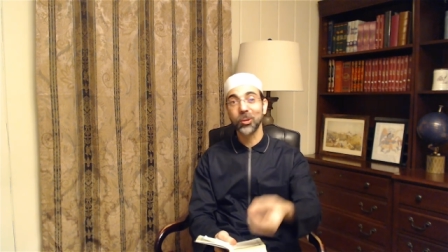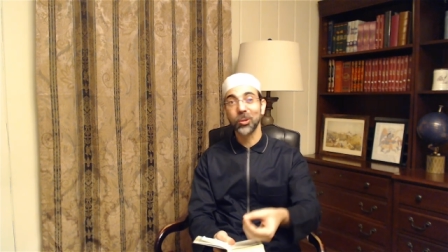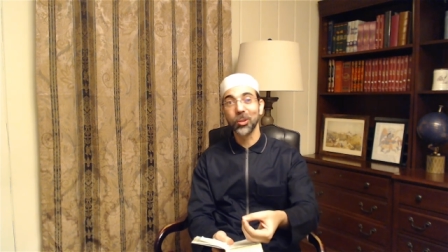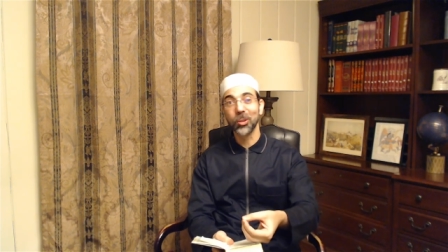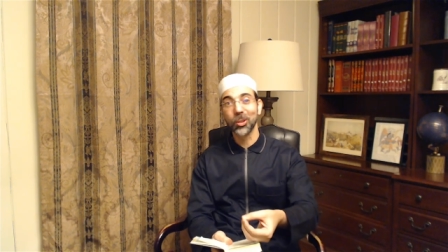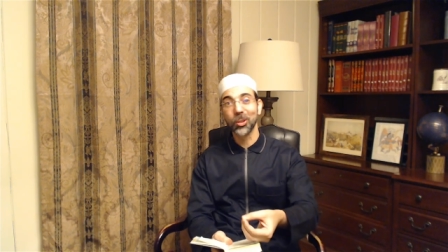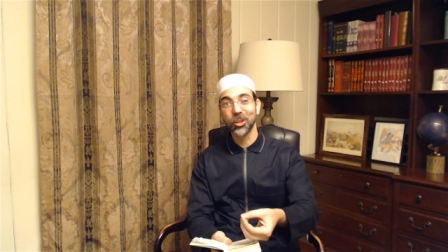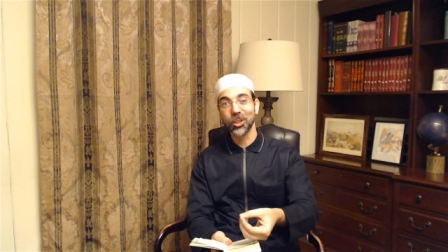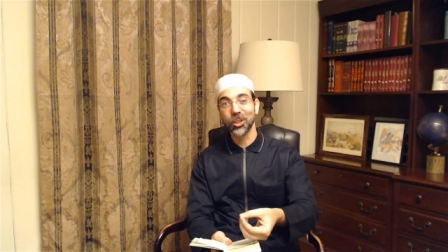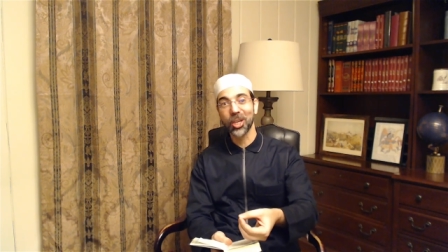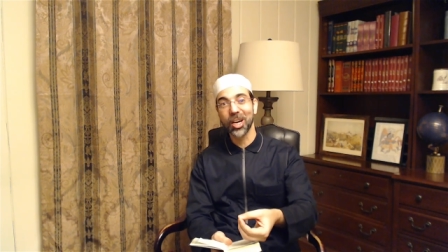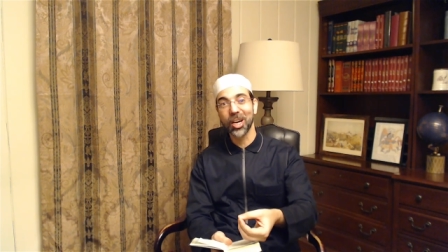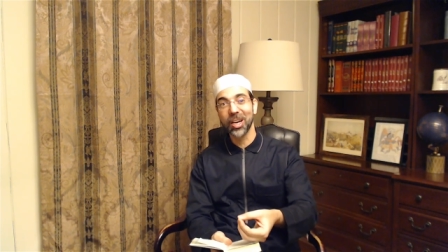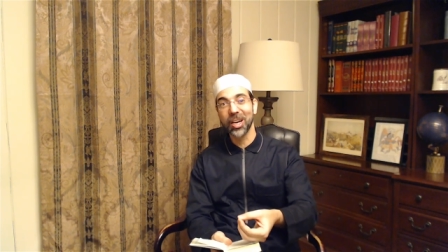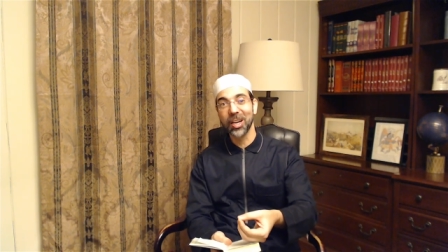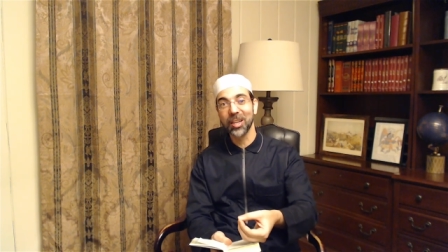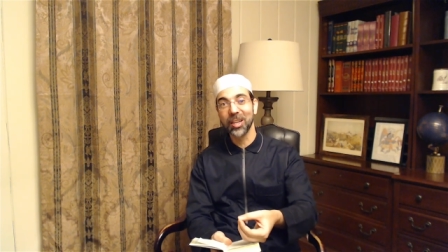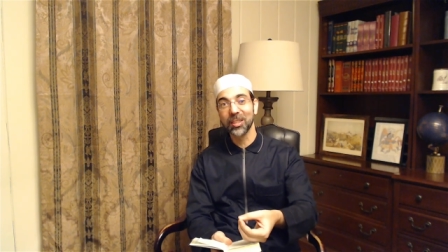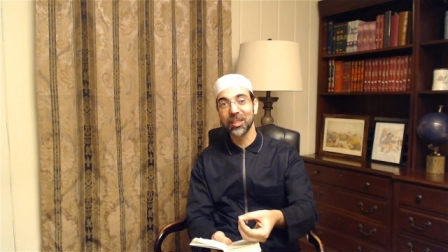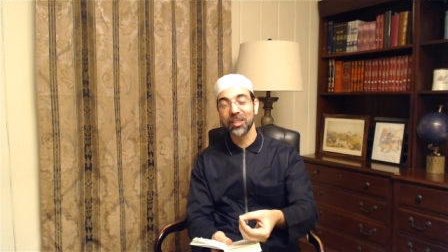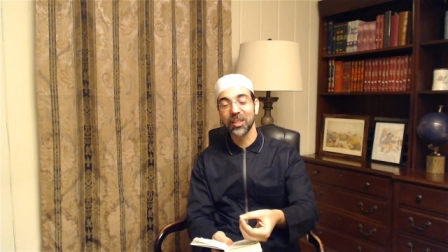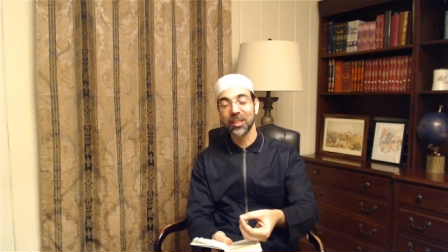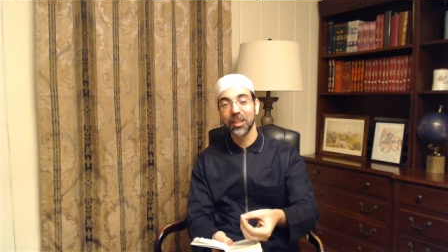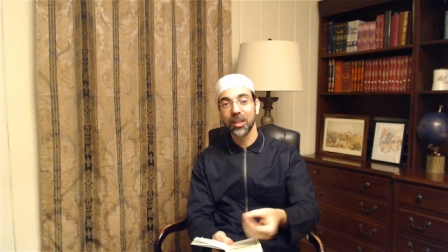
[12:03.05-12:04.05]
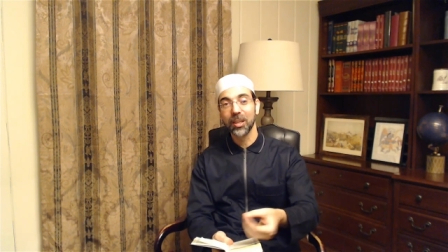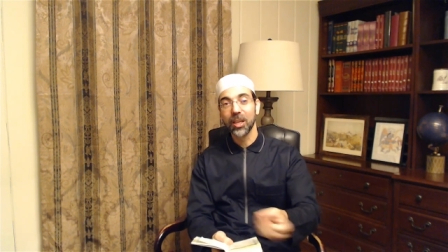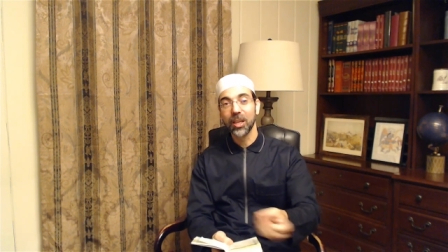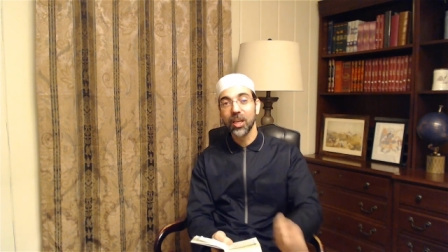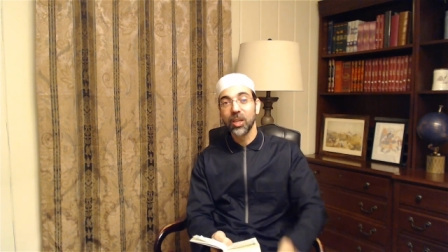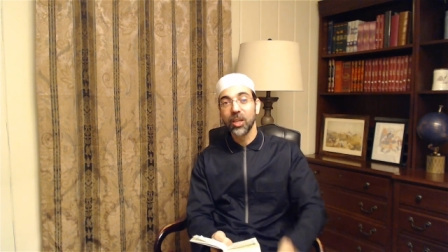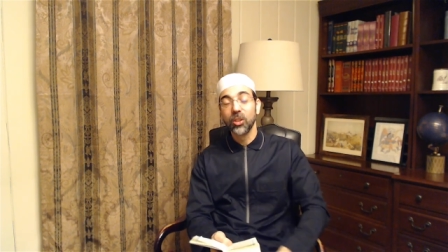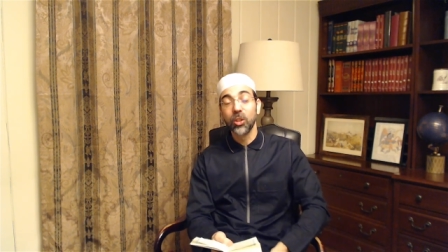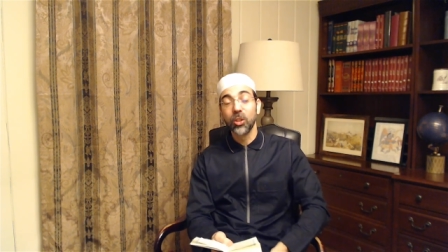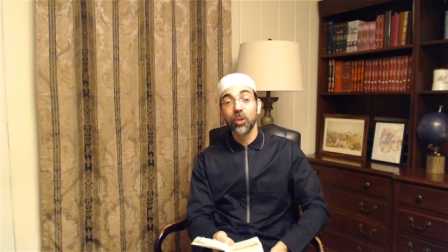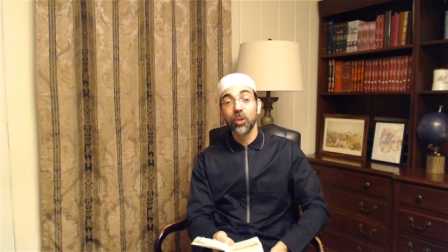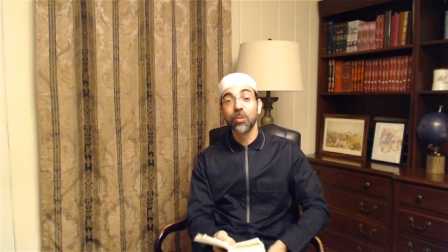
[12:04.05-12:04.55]
to your child?
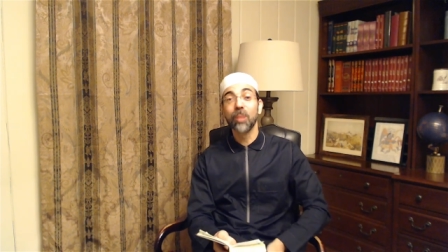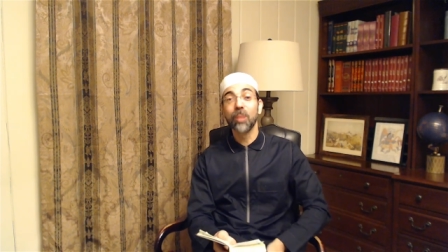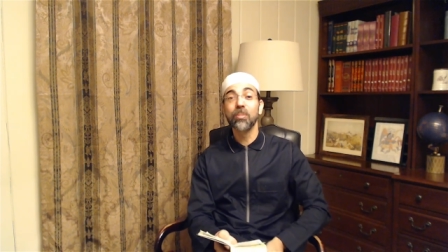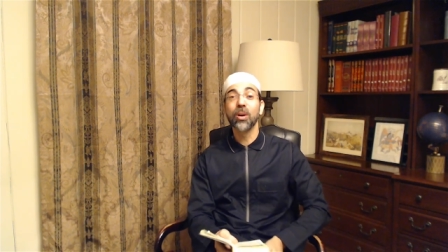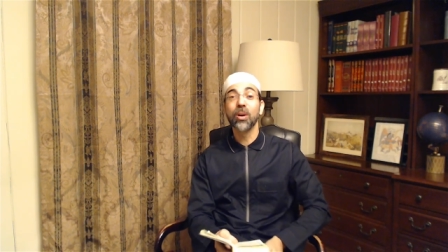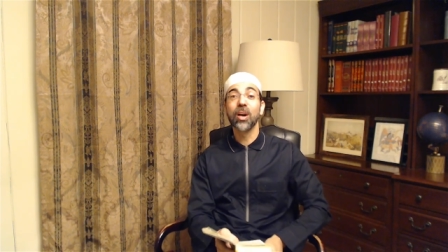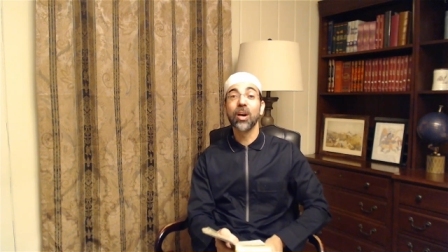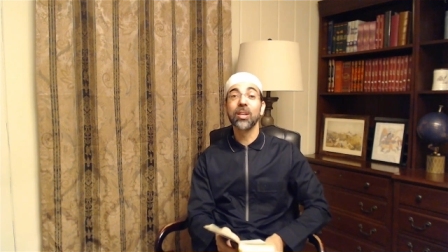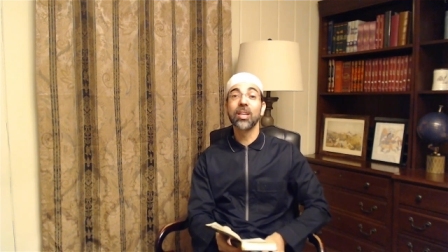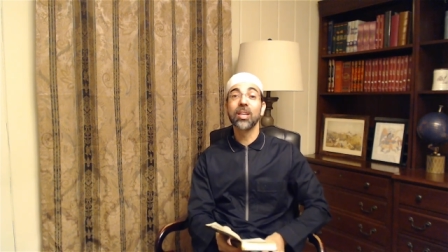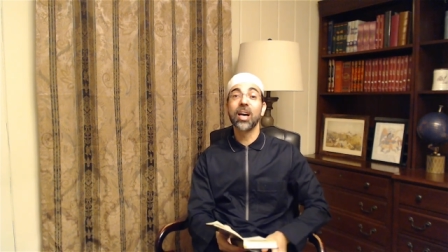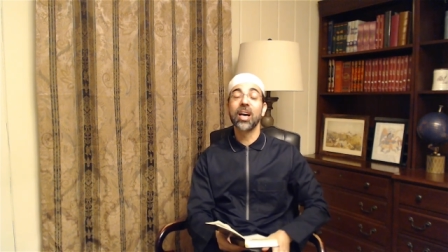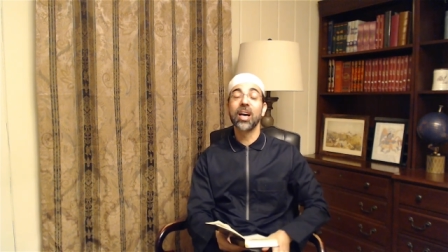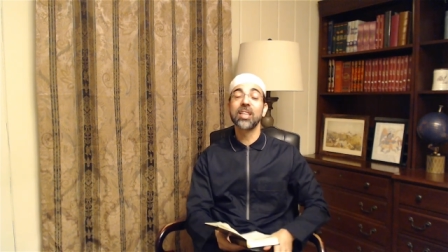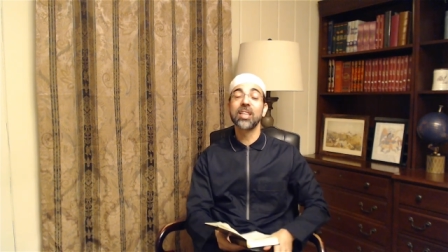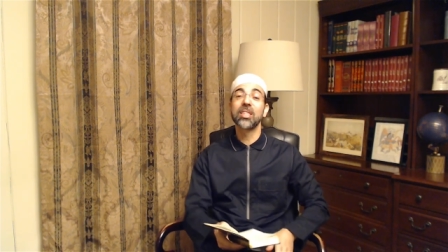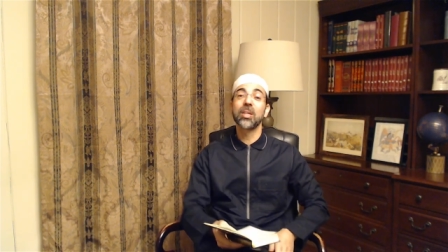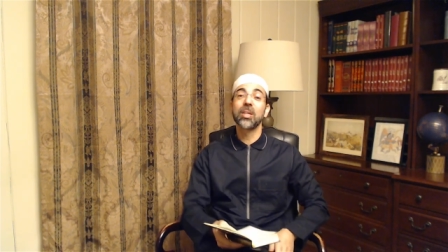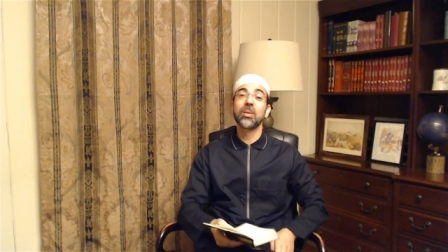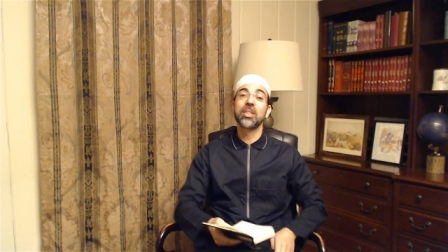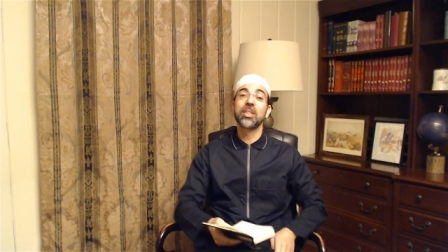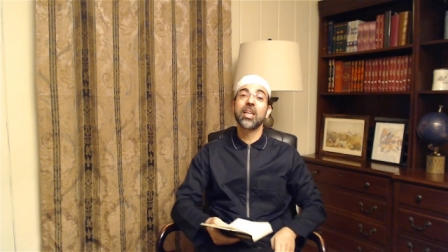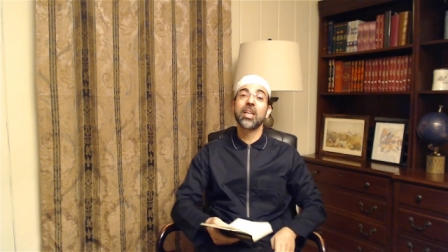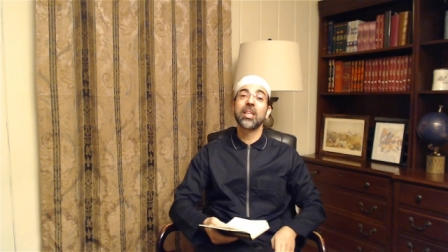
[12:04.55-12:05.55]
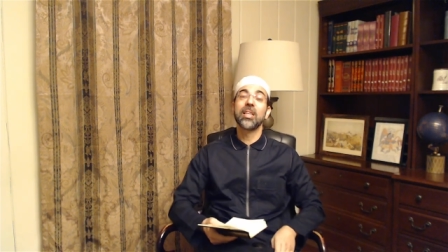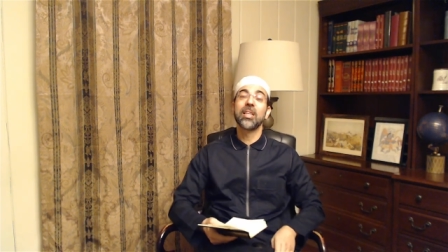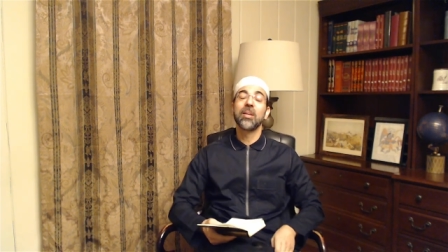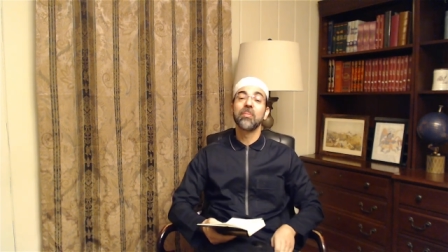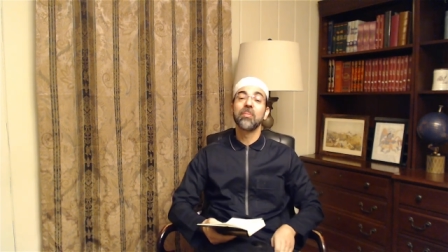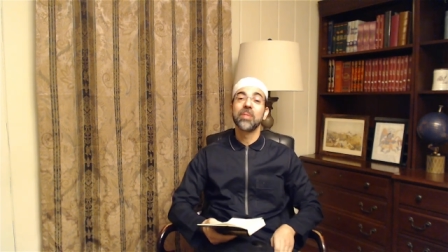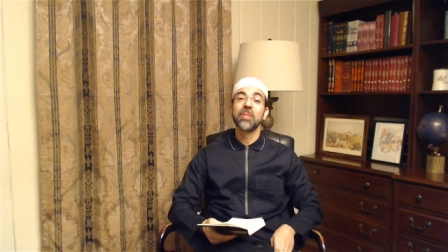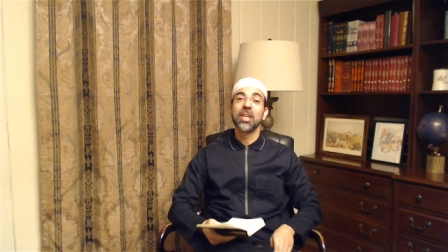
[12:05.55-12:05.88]
Do you remember Allah Azza wa Jal?